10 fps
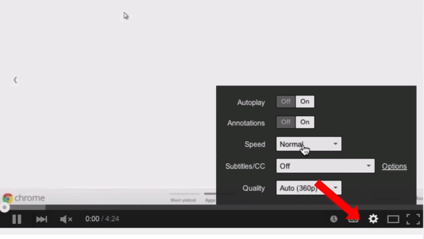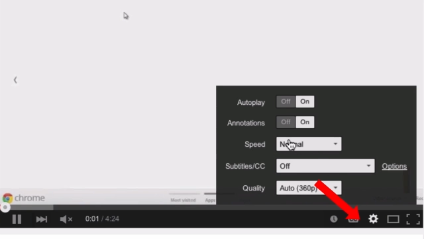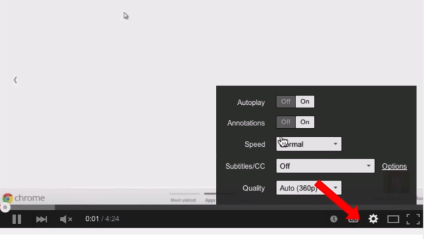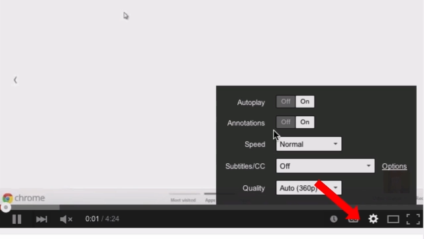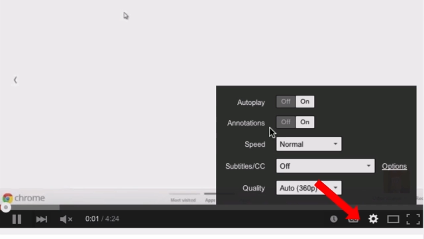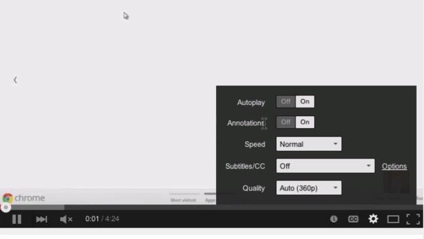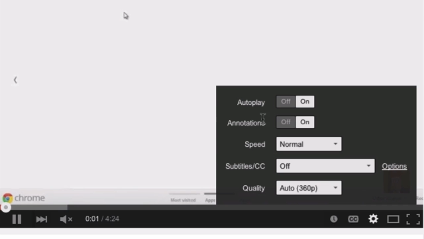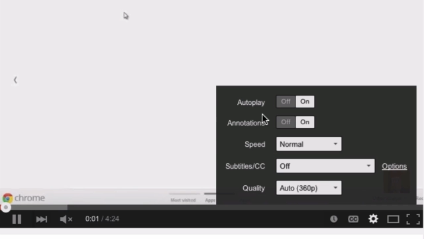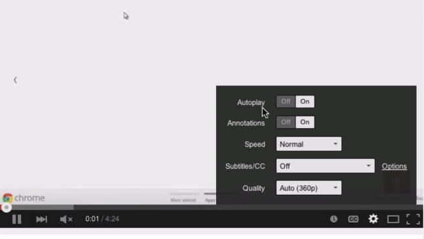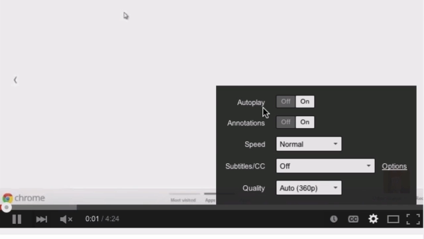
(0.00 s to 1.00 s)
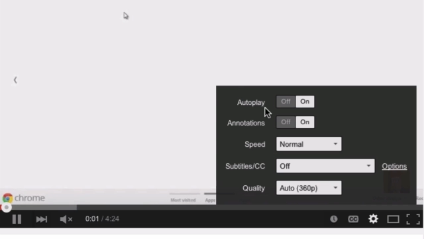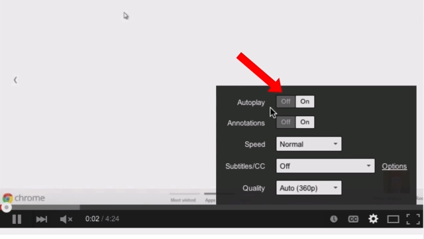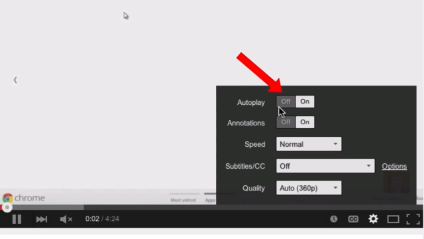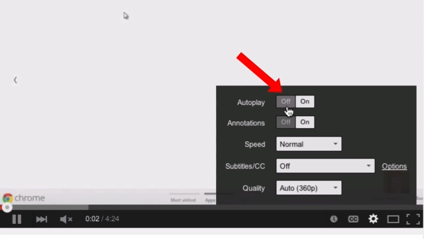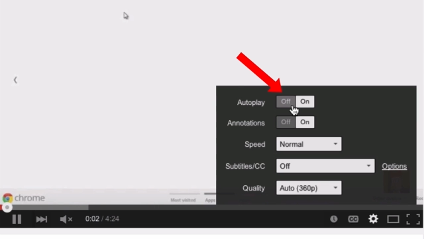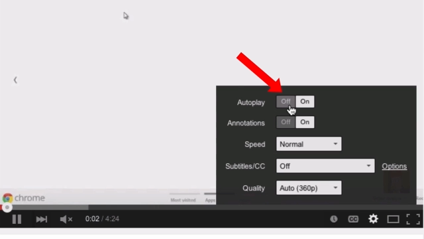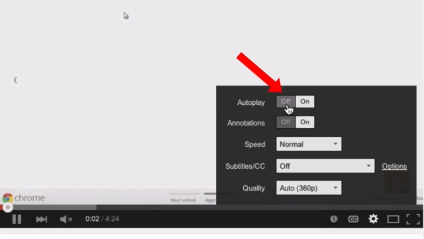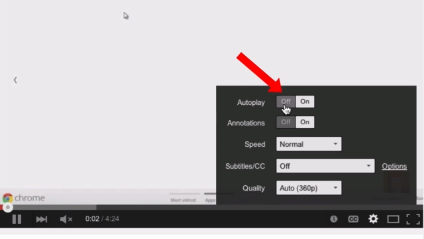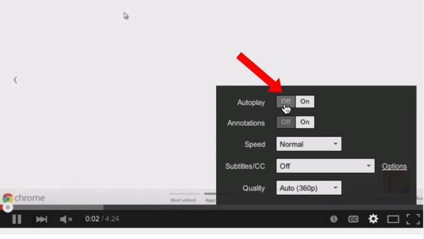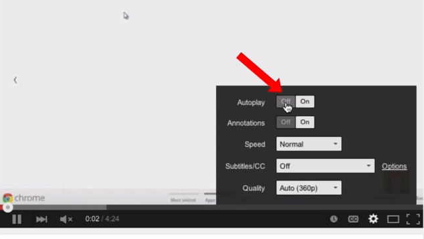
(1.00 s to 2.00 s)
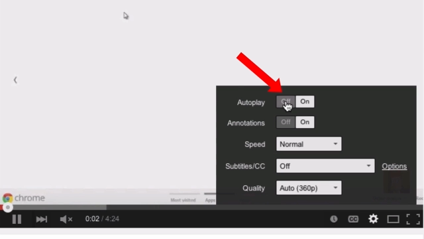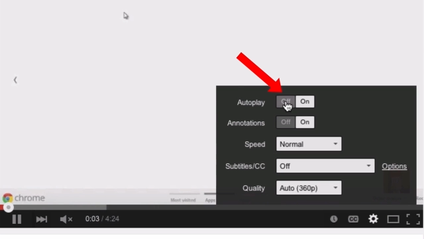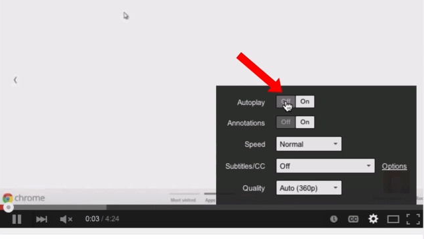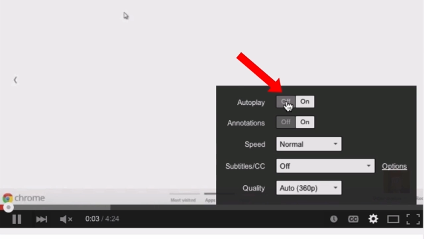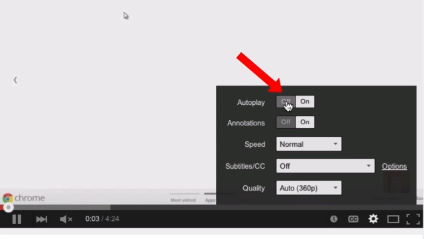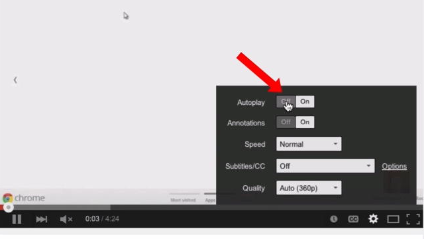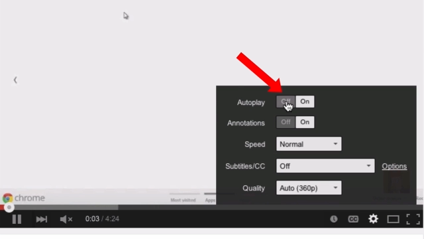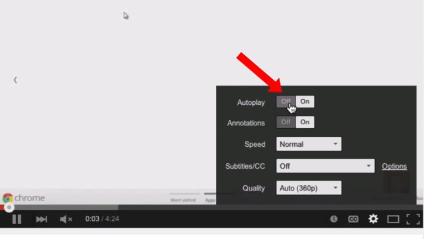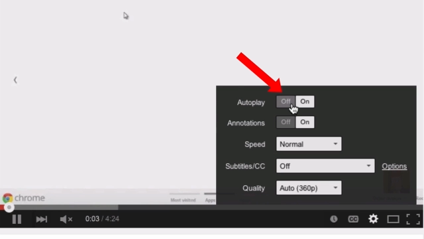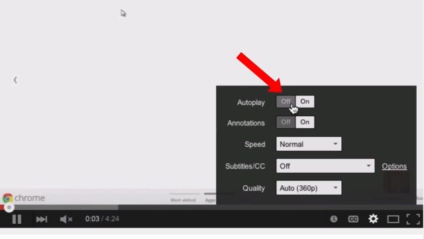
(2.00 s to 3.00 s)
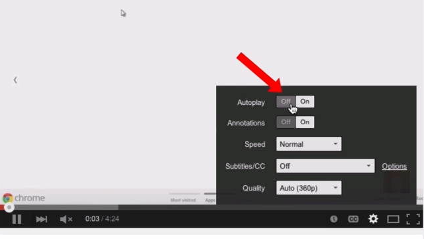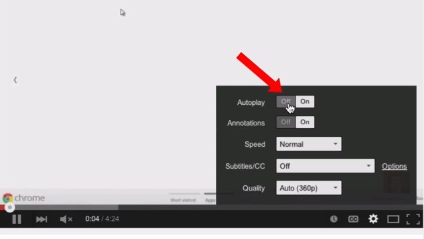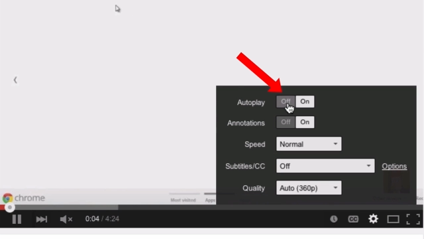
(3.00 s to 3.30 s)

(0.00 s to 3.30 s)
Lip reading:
(no speaker visible)